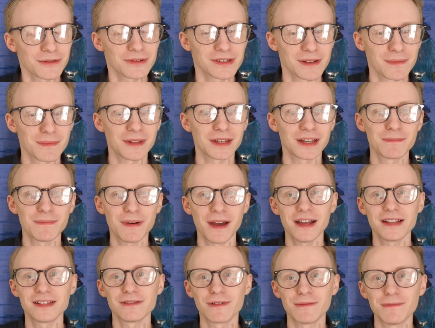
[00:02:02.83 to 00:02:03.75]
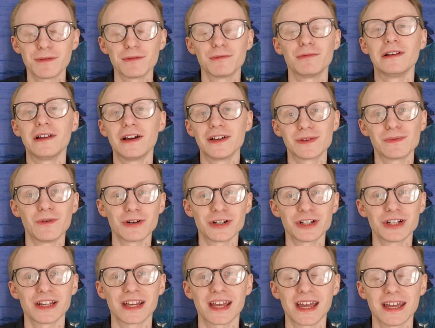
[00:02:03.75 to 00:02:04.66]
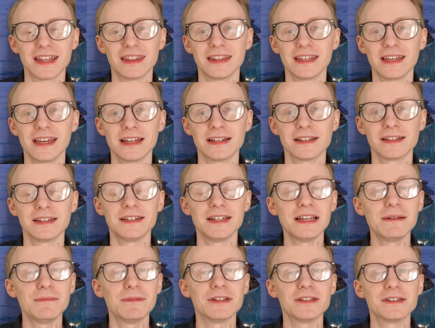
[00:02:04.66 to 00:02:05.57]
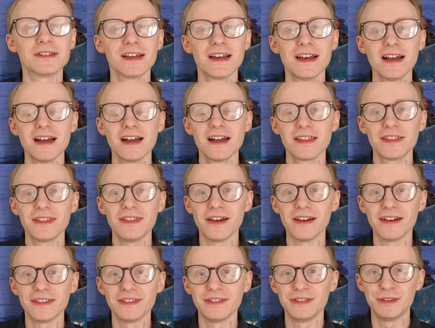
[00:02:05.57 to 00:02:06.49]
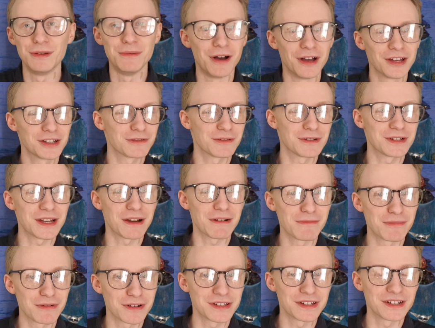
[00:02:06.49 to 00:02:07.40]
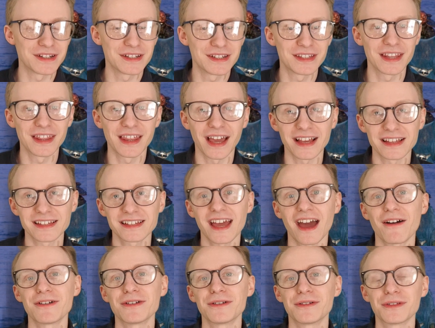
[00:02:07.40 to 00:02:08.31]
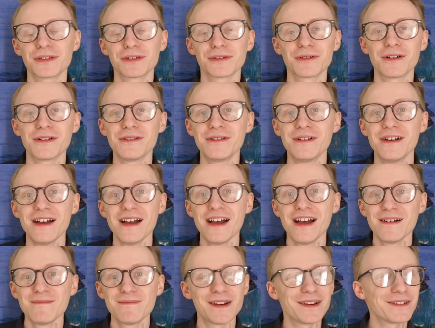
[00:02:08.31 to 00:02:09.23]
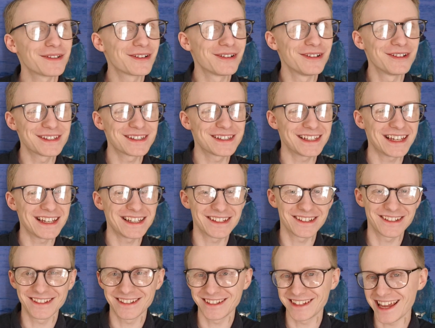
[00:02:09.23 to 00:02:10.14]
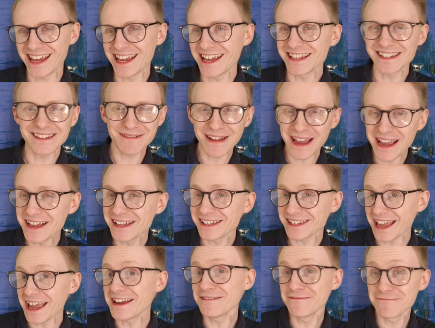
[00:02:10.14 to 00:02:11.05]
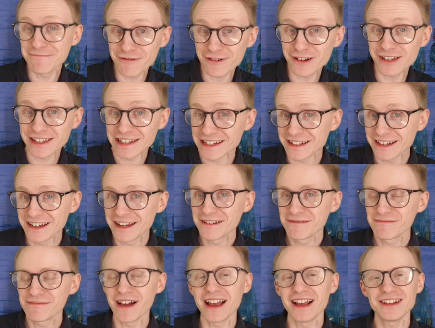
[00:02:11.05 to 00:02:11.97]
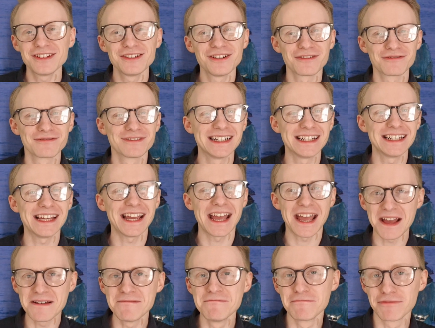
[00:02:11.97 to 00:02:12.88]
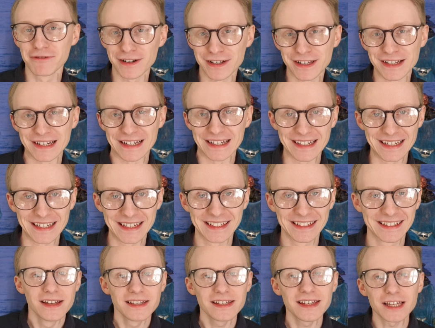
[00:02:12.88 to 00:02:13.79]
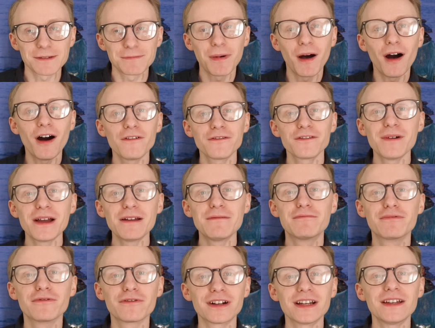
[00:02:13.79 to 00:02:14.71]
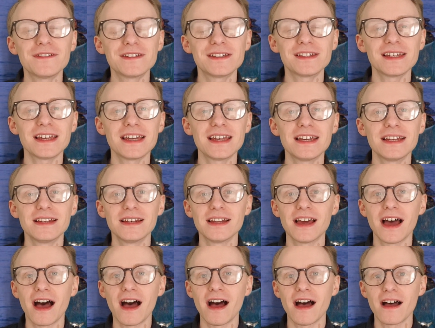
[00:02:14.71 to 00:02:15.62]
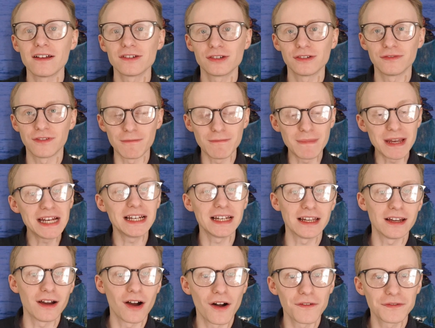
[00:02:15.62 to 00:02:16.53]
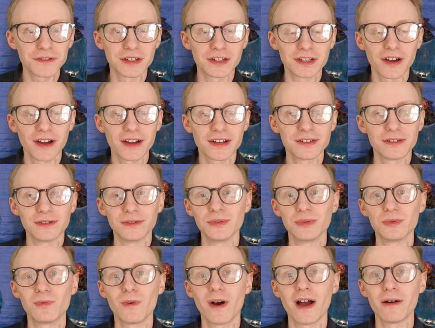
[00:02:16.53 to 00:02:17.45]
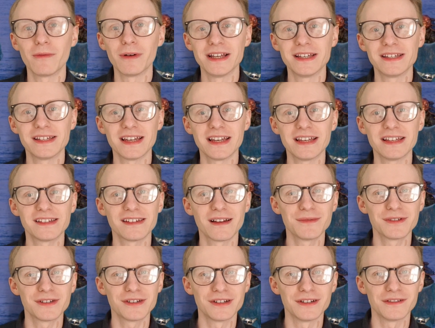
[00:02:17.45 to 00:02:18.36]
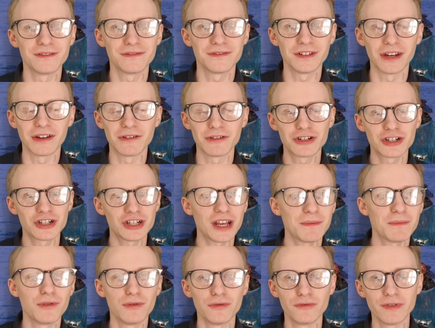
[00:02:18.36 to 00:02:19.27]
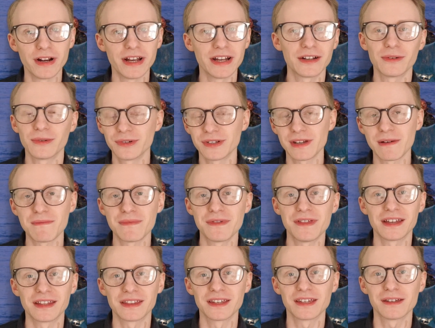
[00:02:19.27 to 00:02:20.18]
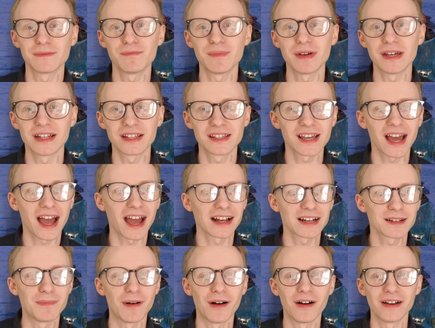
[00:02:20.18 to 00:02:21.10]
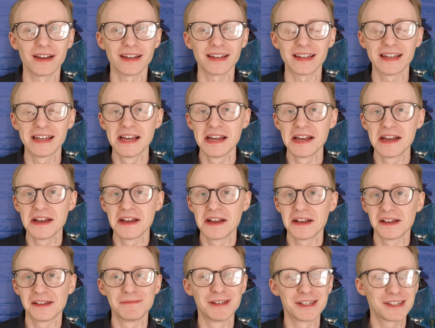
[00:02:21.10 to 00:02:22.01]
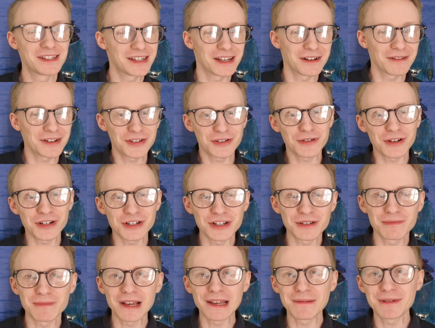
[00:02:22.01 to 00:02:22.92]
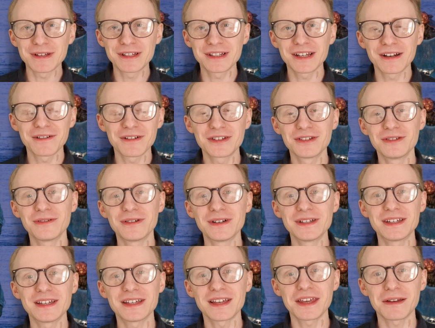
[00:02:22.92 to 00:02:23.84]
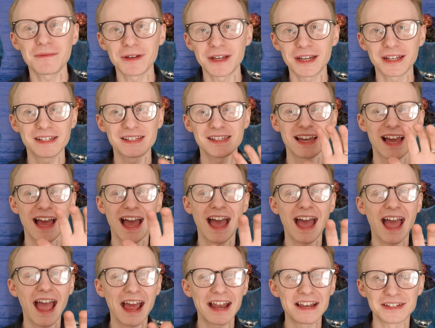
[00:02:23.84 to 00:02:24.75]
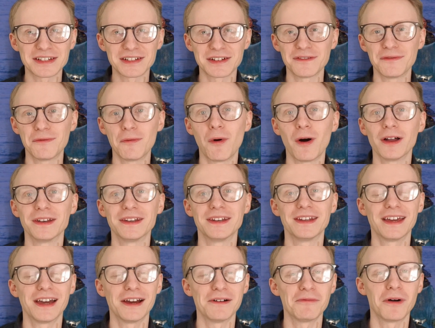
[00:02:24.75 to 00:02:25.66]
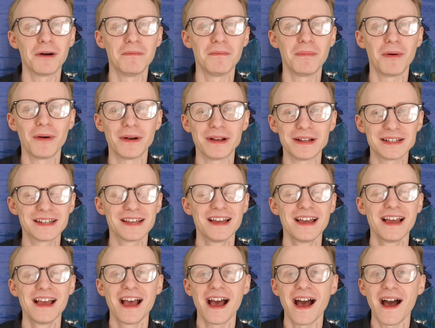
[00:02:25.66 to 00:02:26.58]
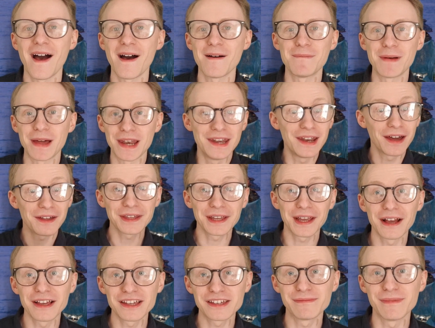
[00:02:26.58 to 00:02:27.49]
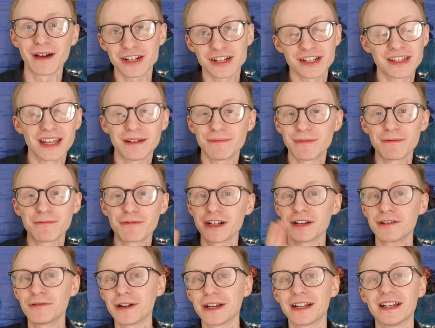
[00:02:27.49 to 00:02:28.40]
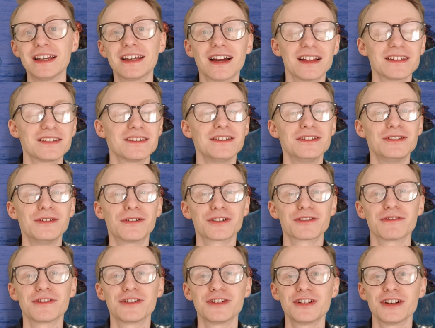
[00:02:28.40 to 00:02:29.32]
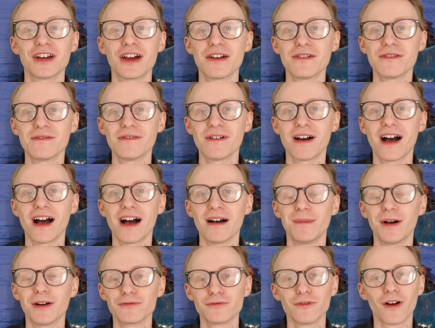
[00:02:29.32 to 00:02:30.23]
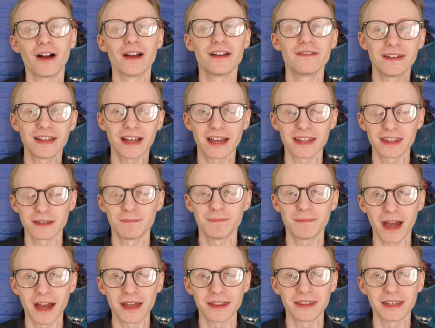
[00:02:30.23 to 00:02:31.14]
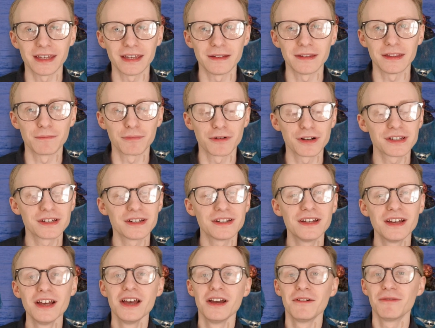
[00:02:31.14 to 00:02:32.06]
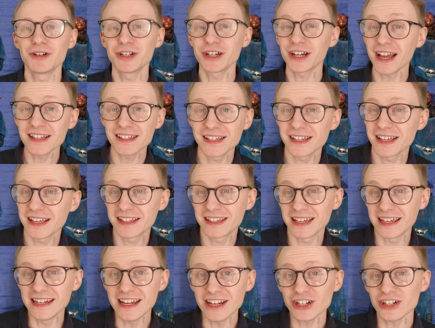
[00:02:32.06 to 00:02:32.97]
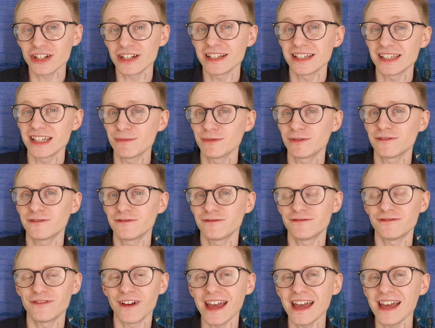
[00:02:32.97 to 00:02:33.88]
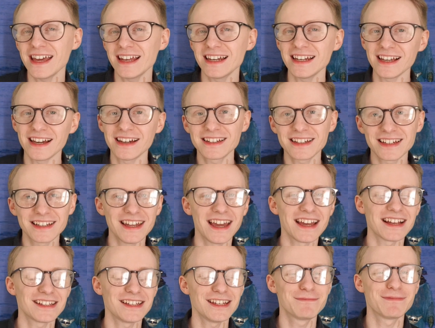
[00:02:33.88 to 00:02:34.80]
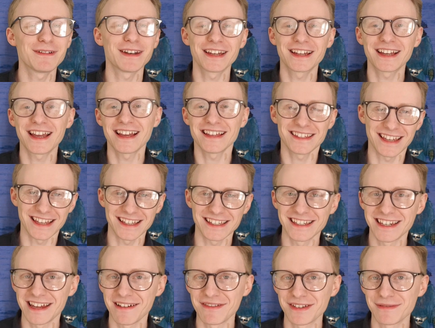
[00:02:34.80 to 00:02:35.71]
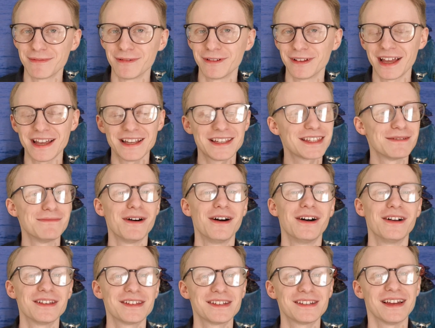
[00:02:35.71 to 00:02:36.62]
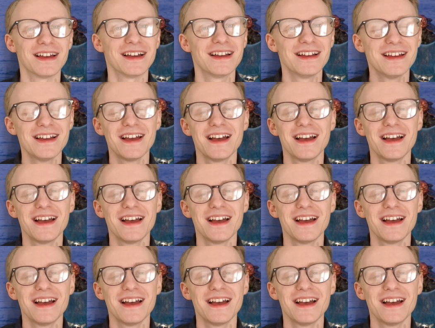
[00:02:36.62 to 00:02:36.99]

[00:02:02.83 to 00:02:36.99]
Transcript: or something compared to when people were last watching it in the end of The Demons, that the Master is now imprisoned, that's carried on through. But of course, he is in prison, but he's not really imprisoned. So yes, apart from a brief scene sort of immediately after the titles where we see some sort of, you know, ship or rig or something that's been attacked by mysterious creatures making mysterious noises, I think we get to see a hand of one at one point, but nothing else much. And then we pretty quickly cut to the Doctor and Jo arriving at the prison, which I guess initially seems fairly unconnected, but I guess it's inevitable. It's the Master.